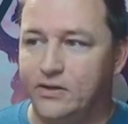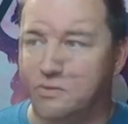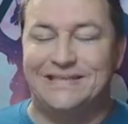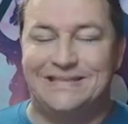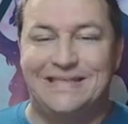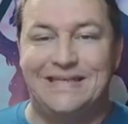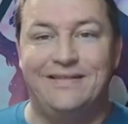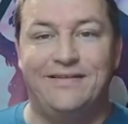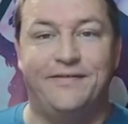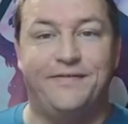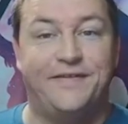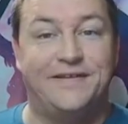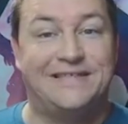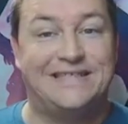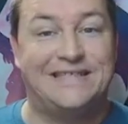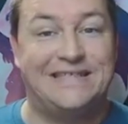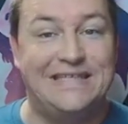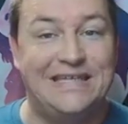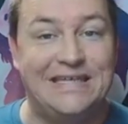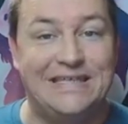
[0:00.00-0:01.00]
We can see that the
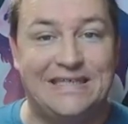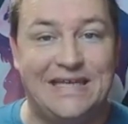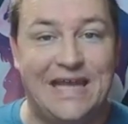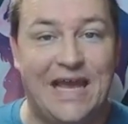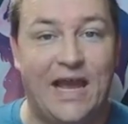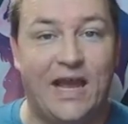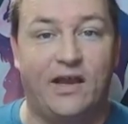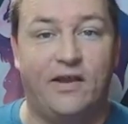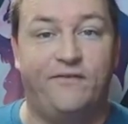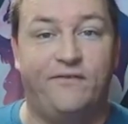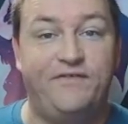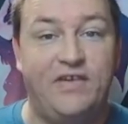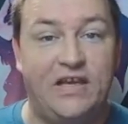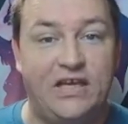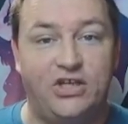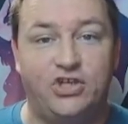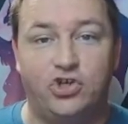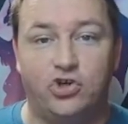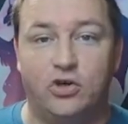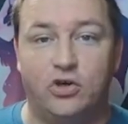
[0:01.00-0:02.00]
sneak attack
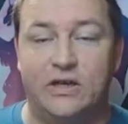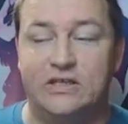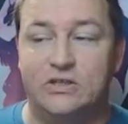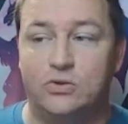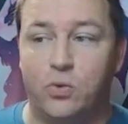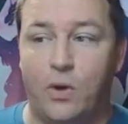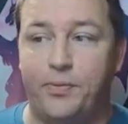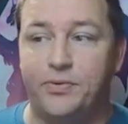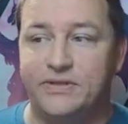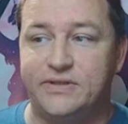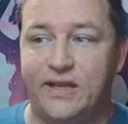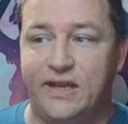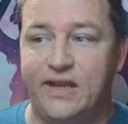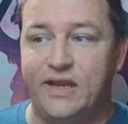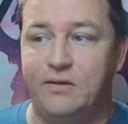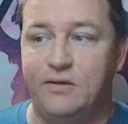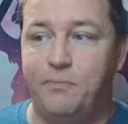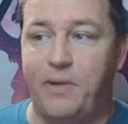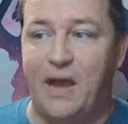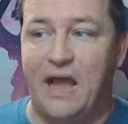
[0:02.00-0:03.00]
feature is
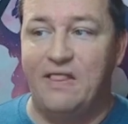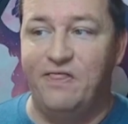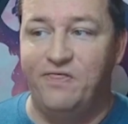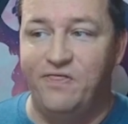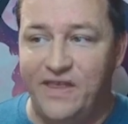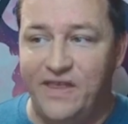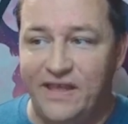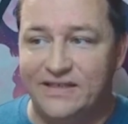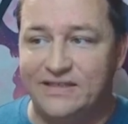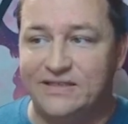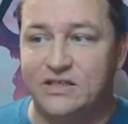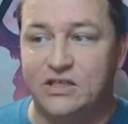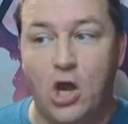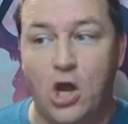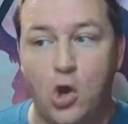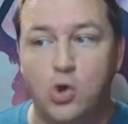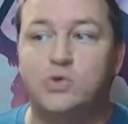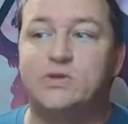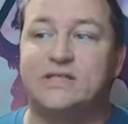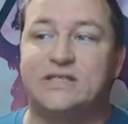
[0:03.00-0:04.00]
represented by this
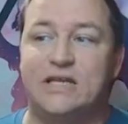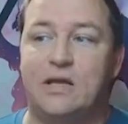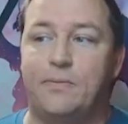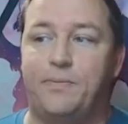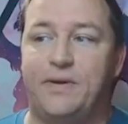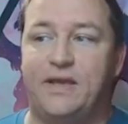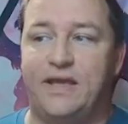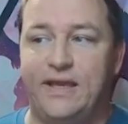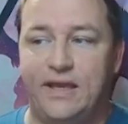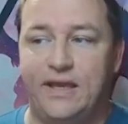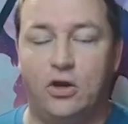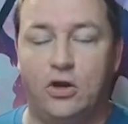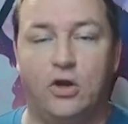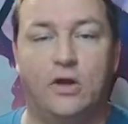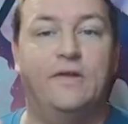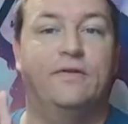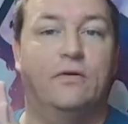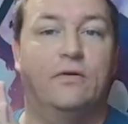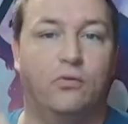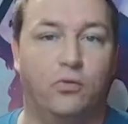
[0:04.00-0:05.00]
code snippet
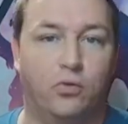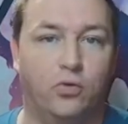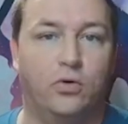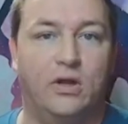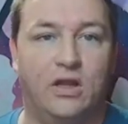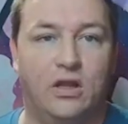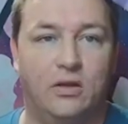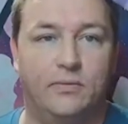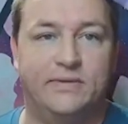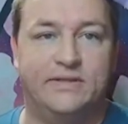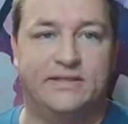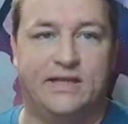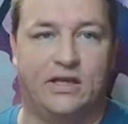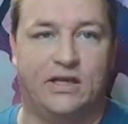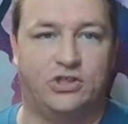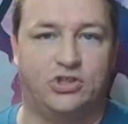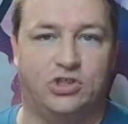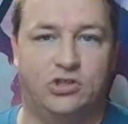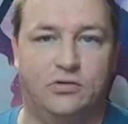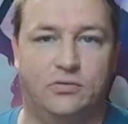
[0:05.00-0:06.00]
here in the rule element
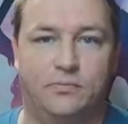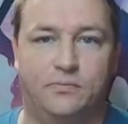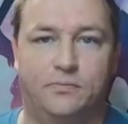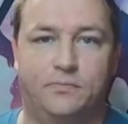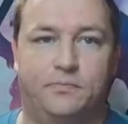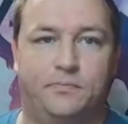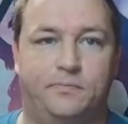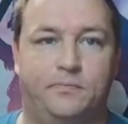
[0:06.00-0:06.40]
section.